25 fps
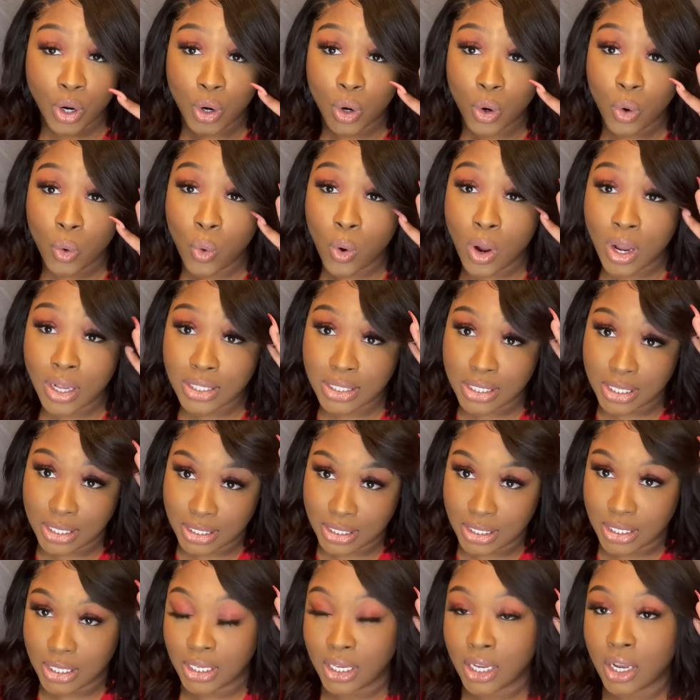
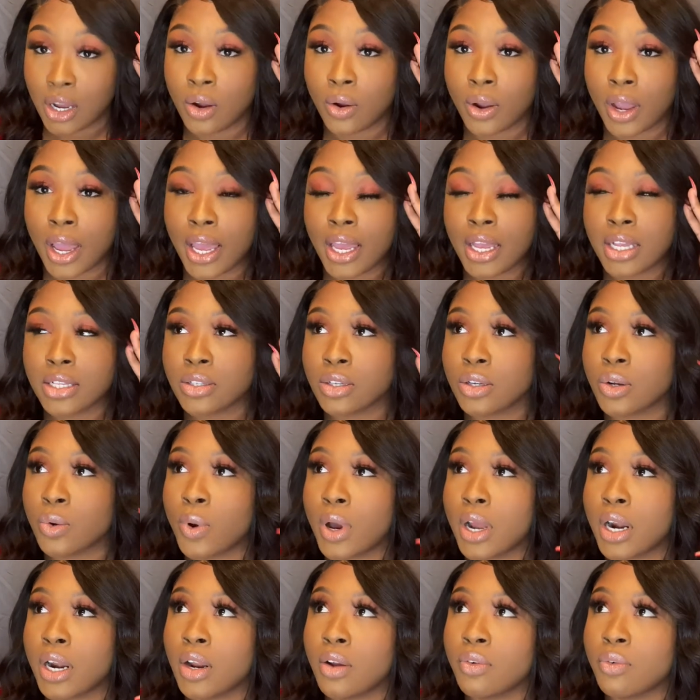quantity. Okay? Is it
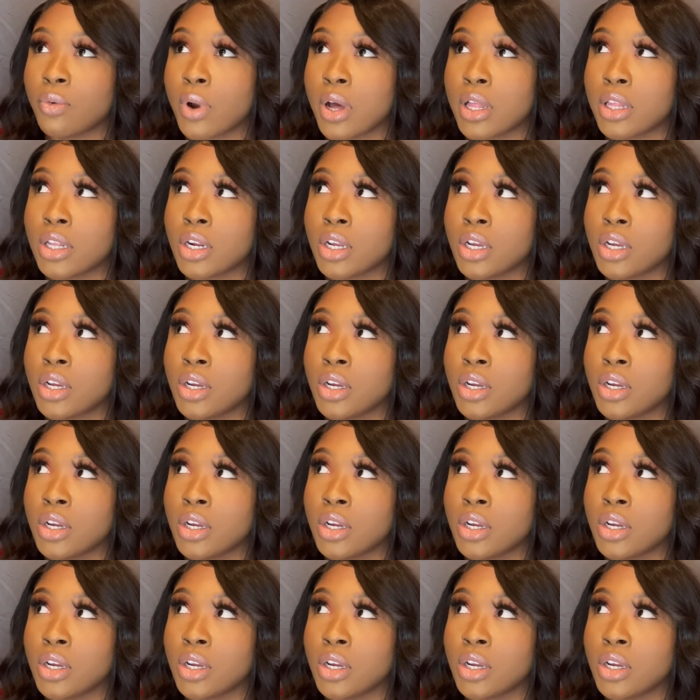quantity over quality?